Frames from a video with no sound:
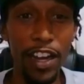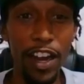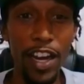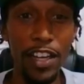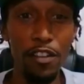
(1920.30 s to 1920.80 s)

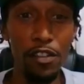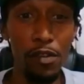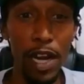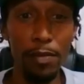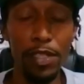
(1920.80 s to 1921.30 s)
all right,
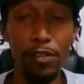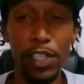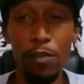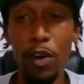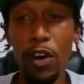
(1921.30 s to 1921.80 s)
you
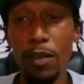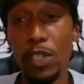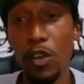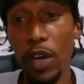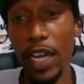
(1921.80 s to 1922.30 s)
absolutely welcome.
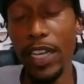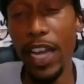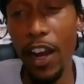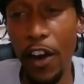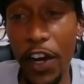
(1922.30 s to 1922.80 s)
So again,
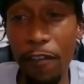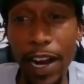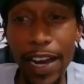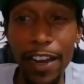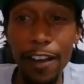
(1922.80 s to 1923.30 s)
y'all heard it
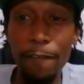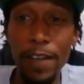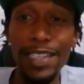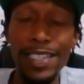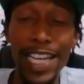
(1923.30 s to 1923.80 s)
right here,
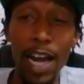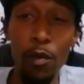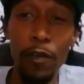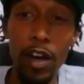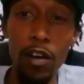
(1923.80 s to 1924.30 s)

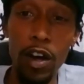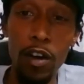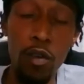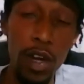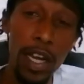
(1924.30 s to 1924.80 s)
FaceTime with
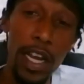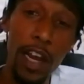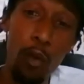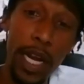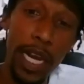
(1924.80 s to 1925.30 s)
GoGo,
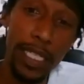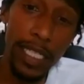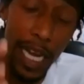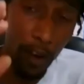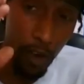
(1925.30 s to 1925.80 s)
and we'll catch y'all